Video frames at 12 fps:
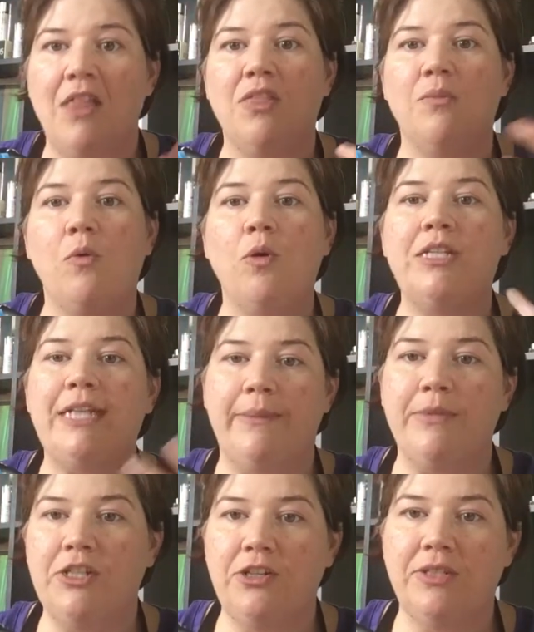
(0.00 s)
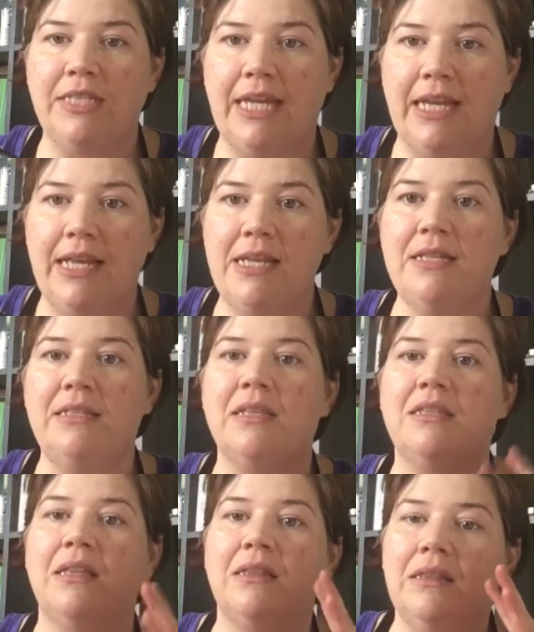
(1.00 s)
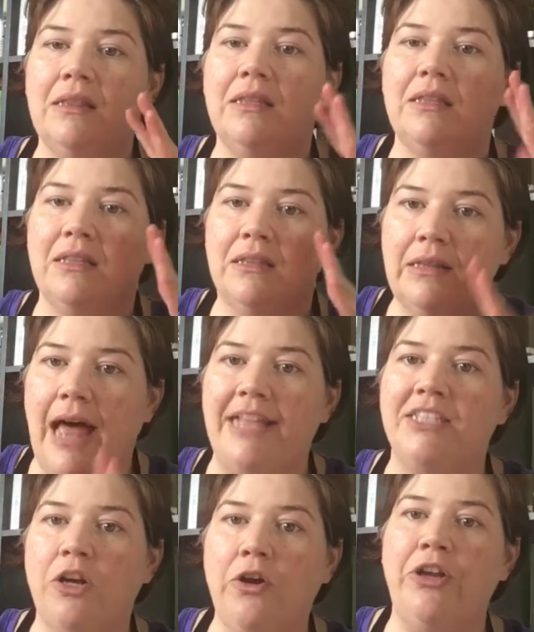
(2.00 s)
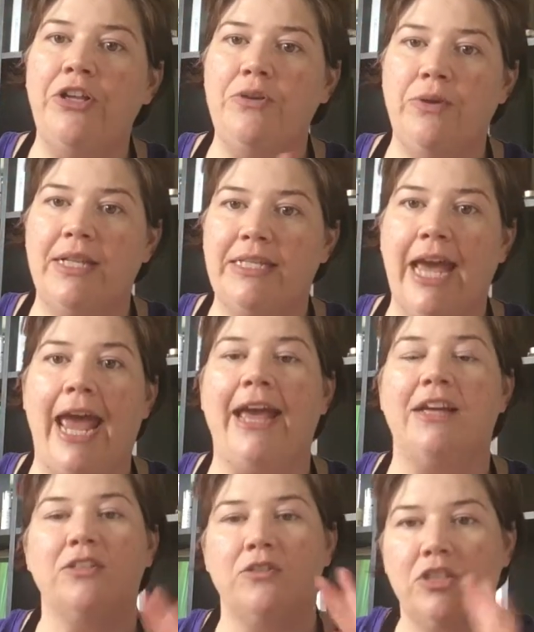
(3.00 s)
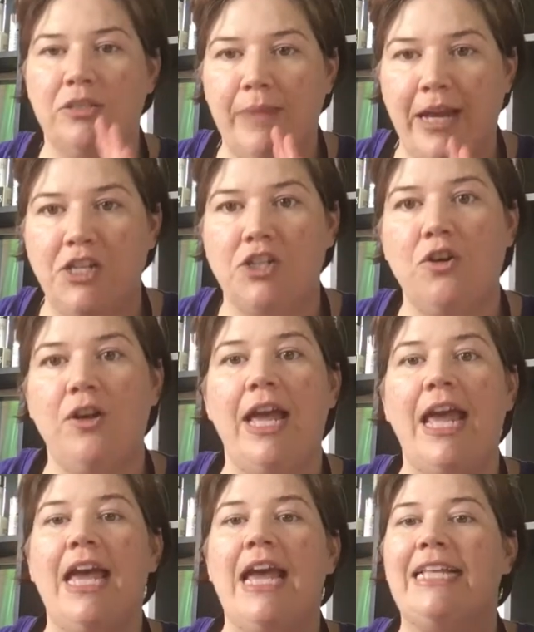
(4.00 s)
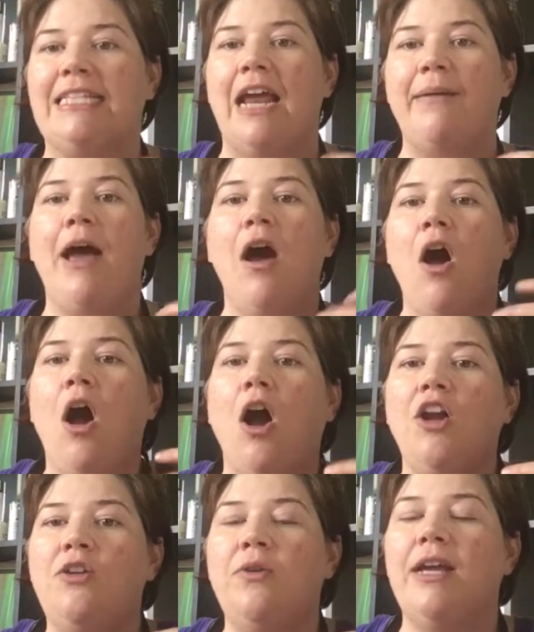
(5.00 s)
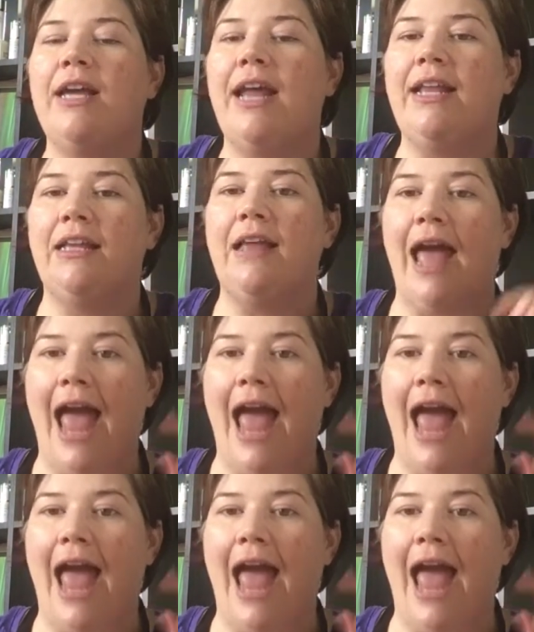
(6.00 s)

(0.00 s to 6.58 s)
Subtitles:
The more damaged your skin is, the less current you can take. So just make sure it's not about how hard you can get it.